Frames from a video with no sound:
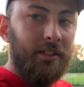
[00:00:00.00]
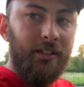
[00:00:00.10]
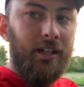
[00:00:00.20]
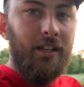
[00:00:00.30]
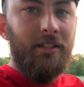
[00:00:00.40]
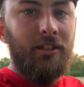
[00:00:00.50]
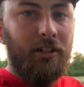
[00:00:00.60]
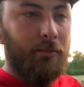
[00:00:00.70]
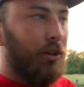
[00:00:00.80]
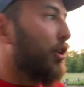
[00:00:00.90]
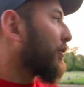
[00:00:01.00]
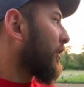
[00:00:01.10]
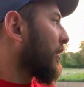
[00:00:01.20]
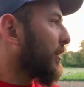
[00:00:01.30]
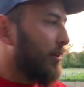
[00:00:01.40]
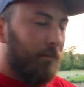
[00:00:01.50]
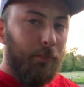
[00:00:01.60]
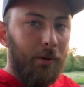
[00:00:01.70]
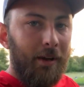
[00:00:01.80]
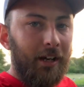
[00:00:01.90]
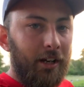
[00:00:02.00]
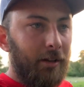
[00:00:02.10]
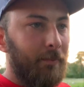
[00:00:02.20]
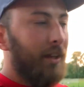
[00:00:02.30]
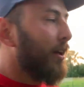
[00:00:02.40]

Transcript: it's a lot easier to maneuver, put back up.